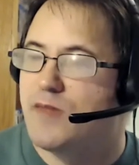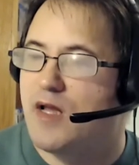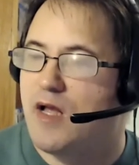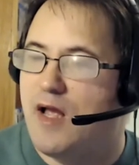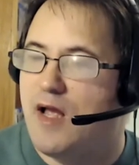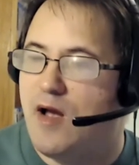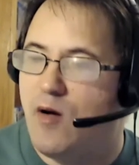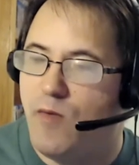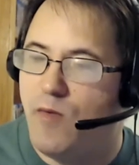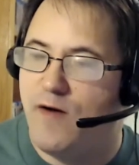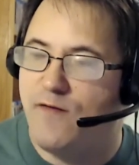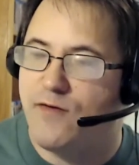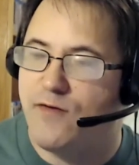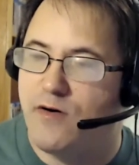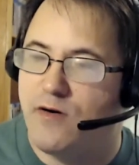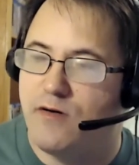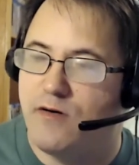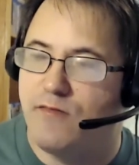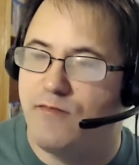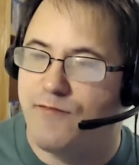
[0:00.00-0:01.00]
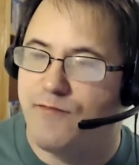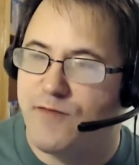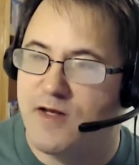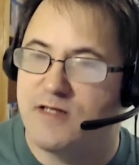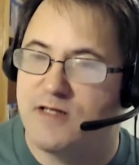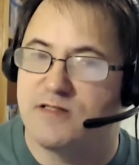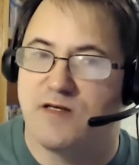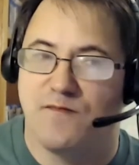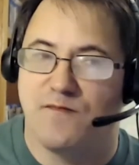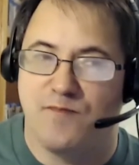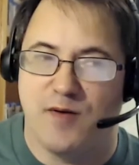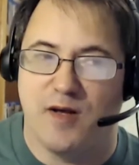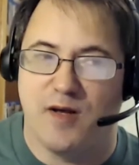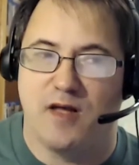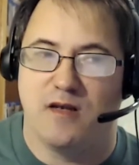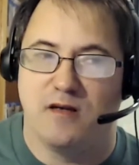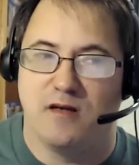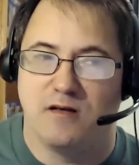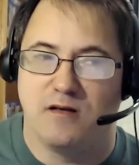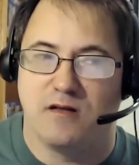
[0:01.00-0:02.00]
however things have
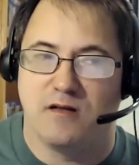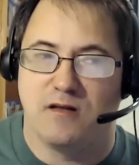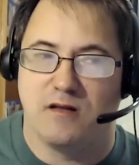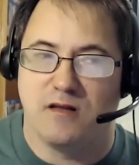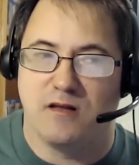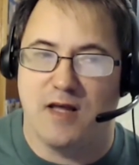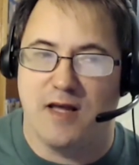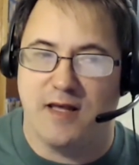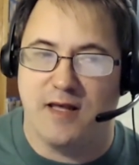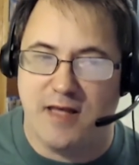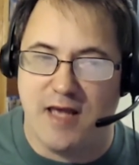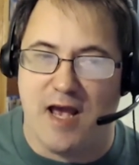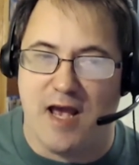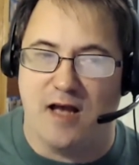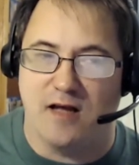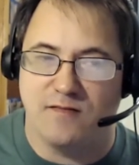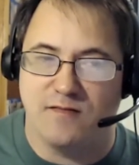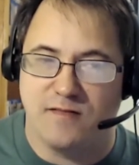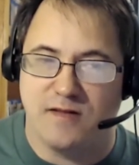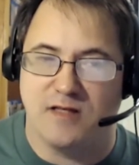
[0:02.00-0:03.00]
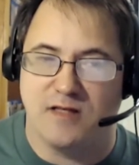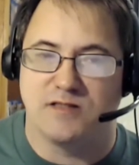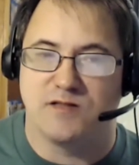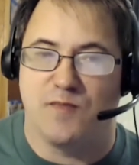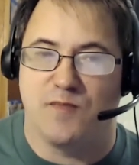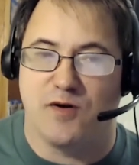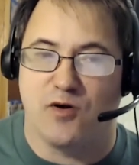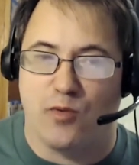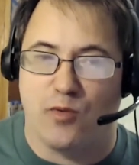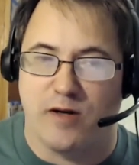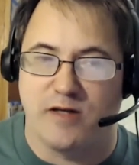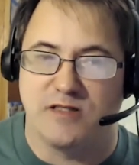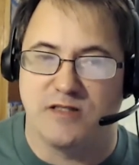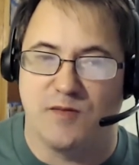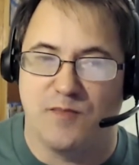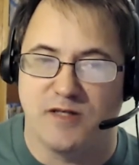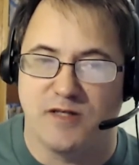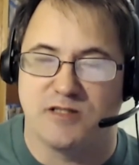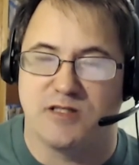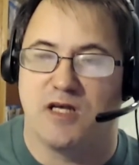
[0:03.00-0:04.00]
been like yeah, things have been crazy
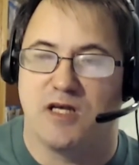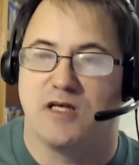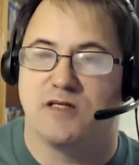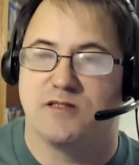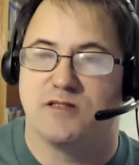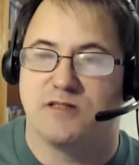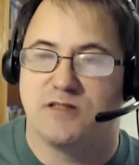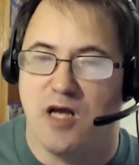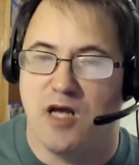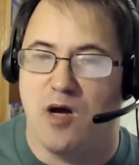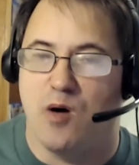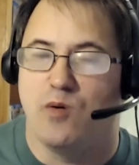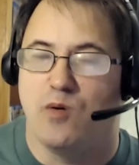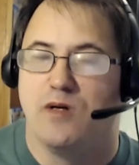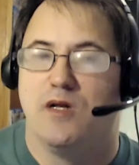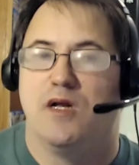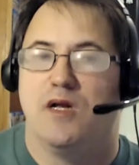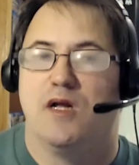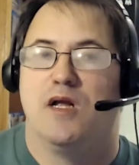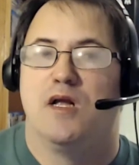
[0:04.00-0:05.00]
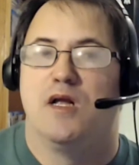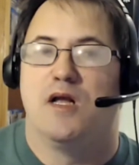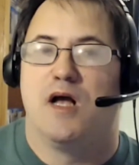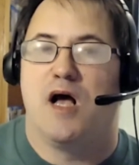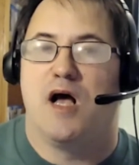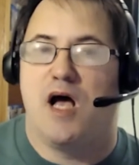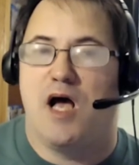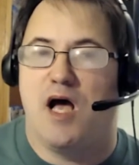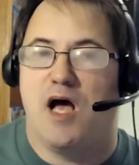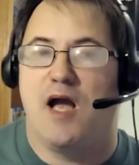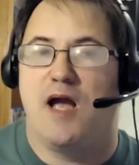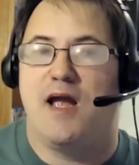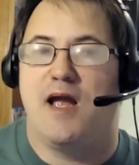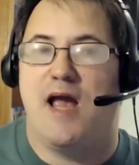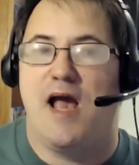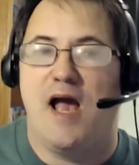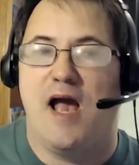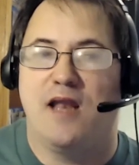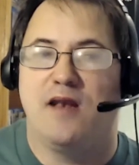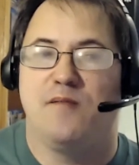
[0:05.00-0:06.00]
busy. So I
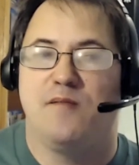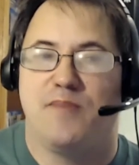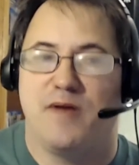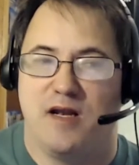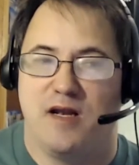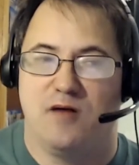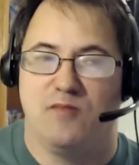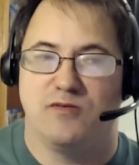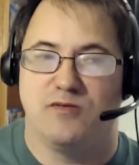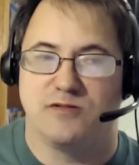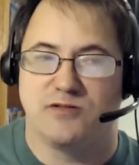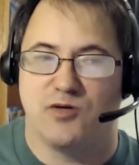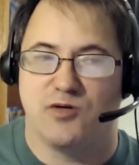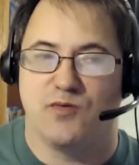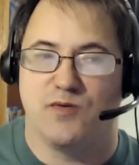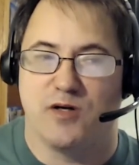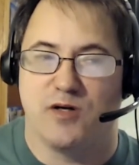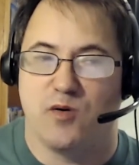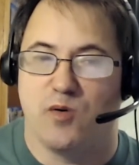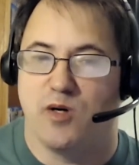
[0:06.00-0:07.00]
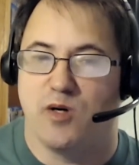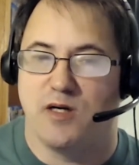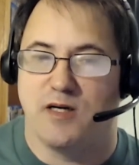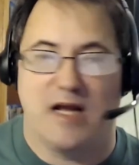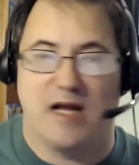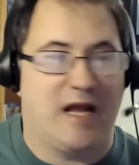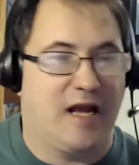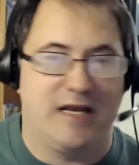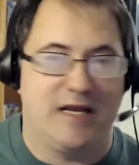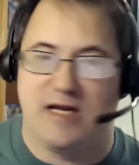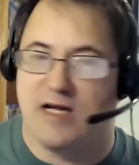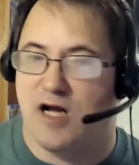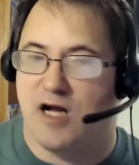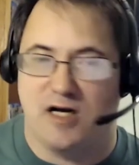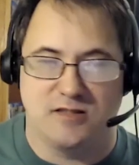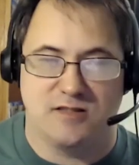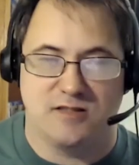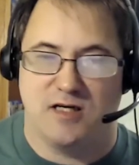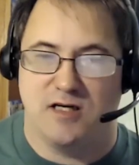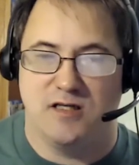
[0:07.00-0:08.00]
hadn't been able to record any
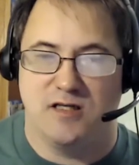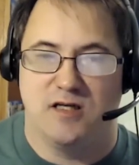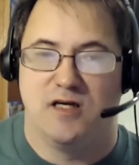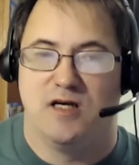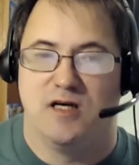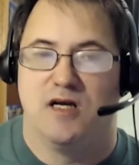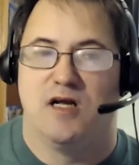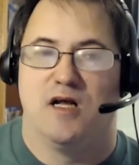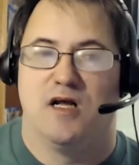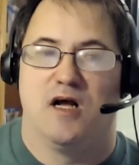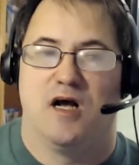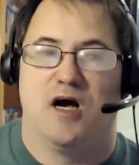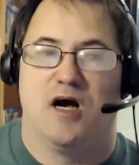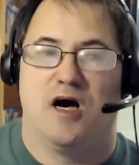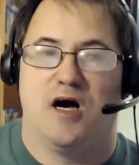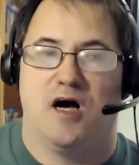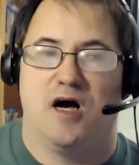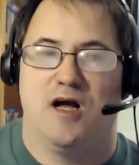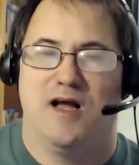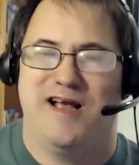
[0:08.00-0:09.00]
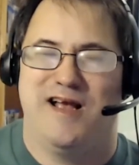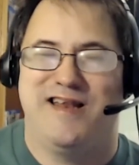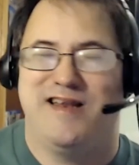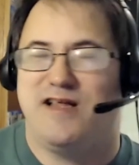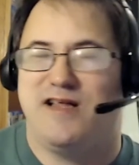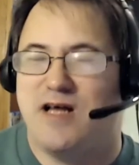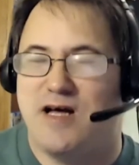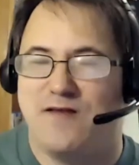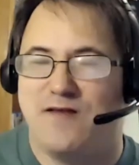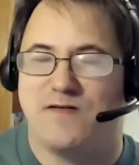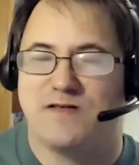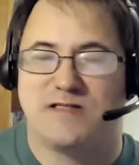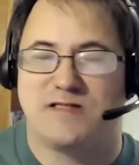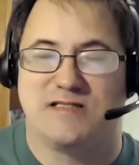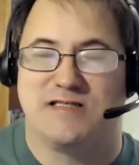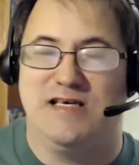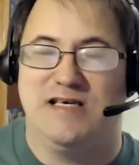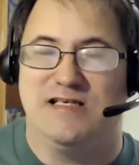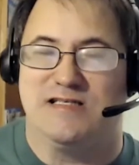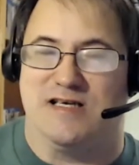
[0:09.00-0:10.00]
content uh, and a lot of this
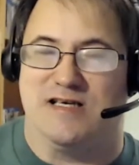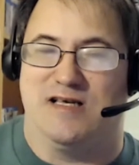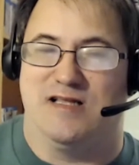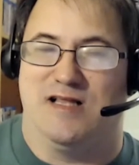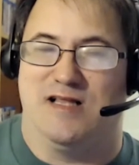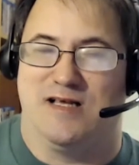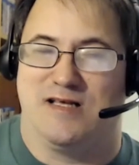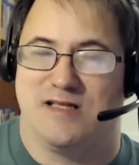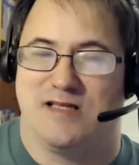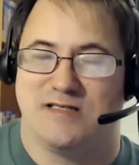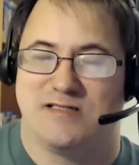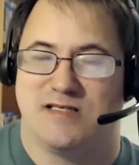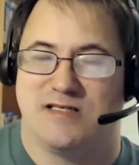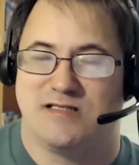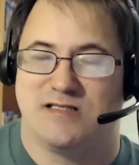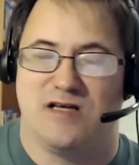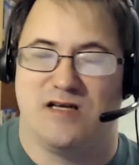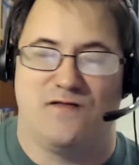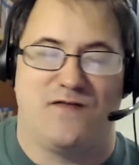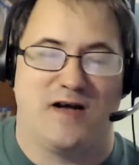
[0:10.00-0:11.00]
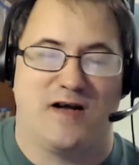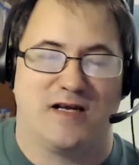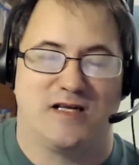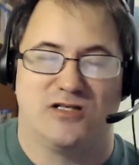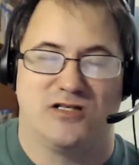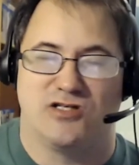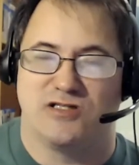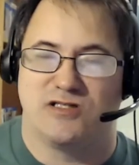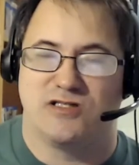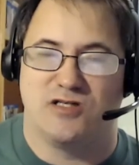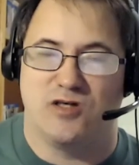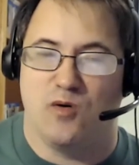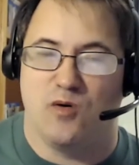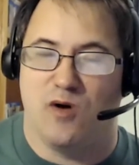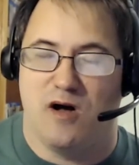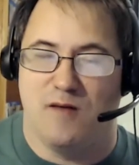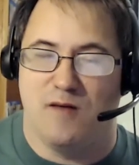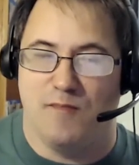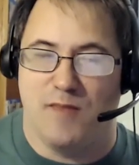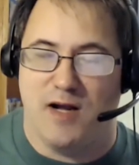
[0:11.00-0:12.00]
is easy. Like this is stuff I can just do
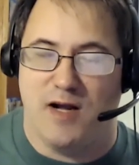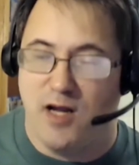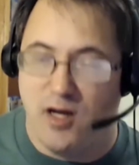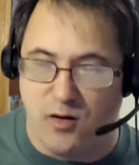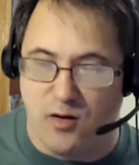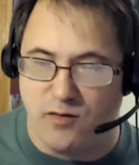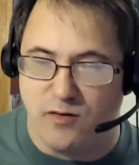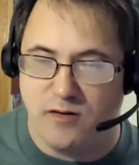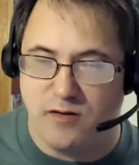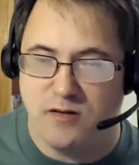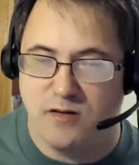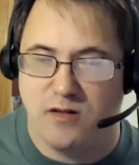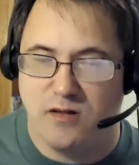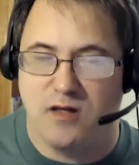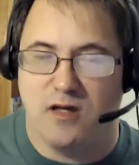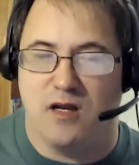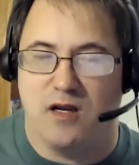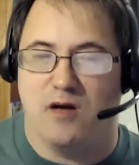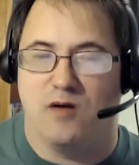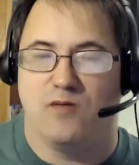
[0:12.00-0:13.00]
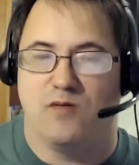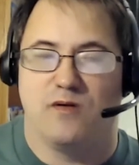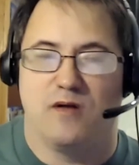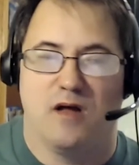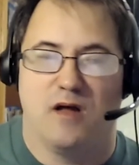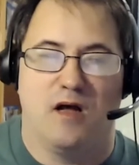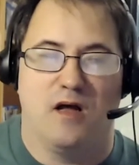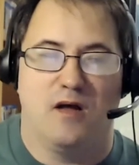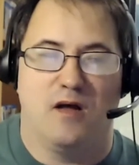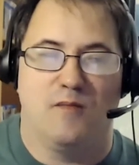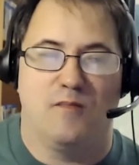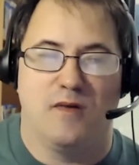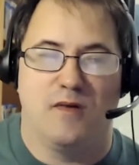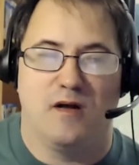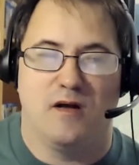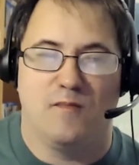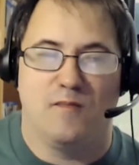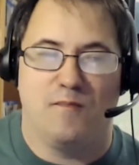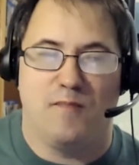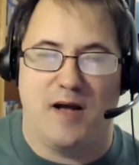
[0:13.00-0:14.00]
on my own, you know, um,
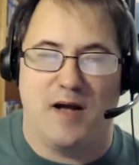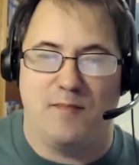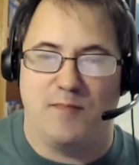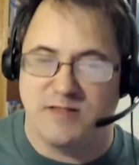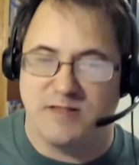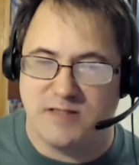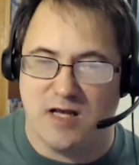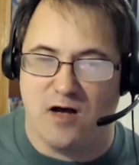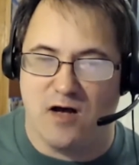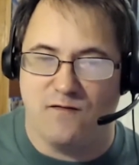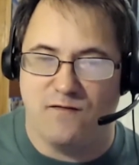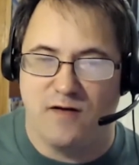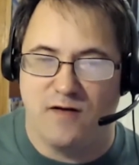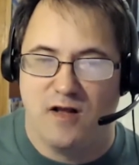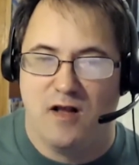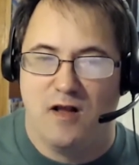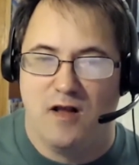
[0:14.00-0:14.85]
by myself.